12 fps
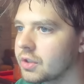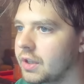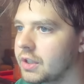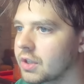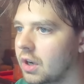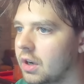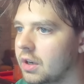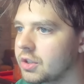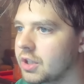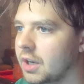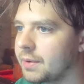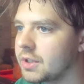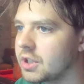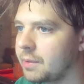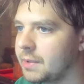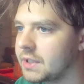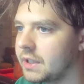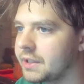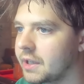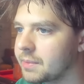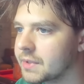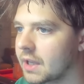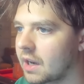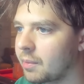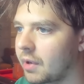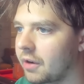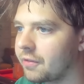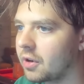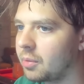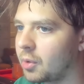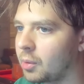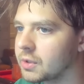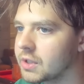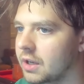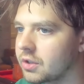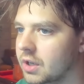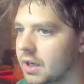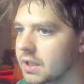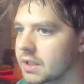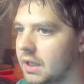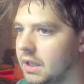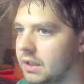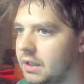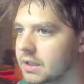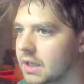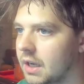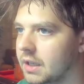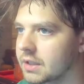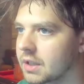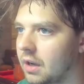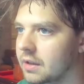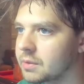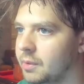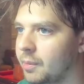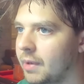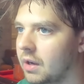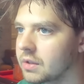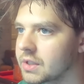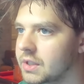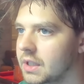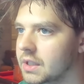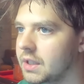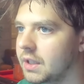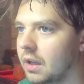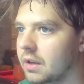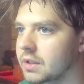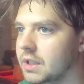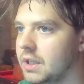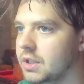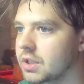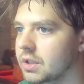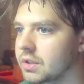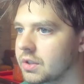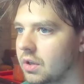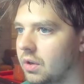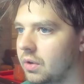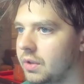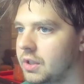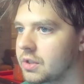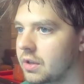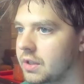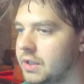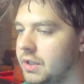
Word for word: So these are genuine J B C tips that I bought from MobileSentrix, and these guys cost me about sixty dollars each. So these are the